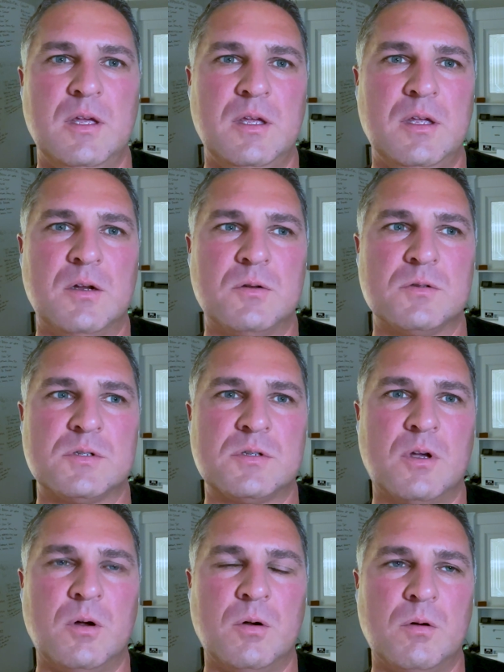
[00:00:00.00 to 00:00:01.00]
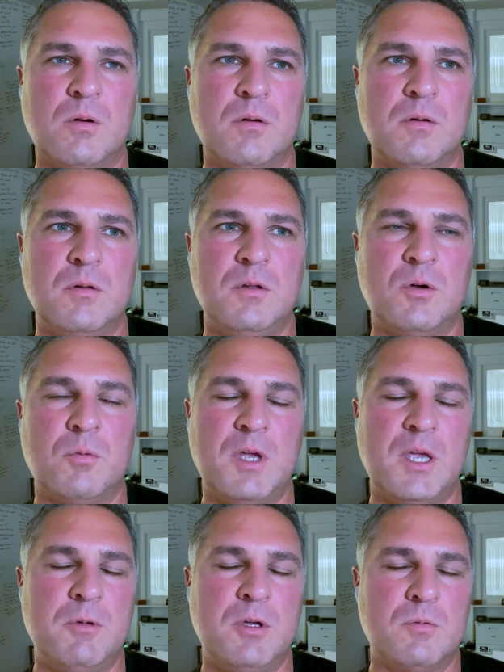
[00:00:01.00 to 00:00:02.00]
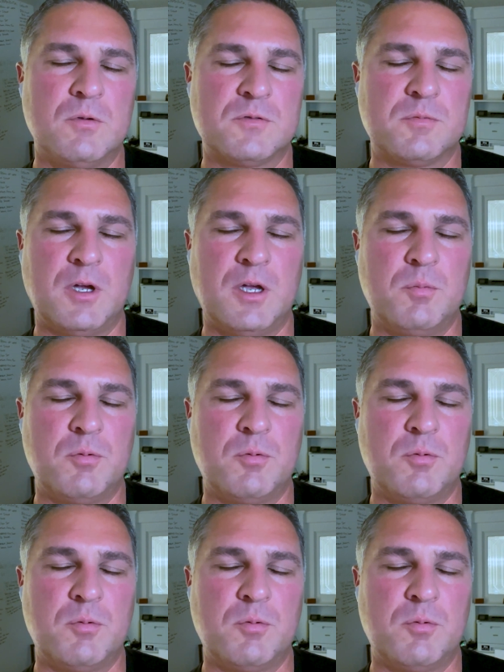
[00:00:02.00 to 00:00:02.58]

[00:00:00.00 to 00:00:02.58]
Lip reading: maybe it was my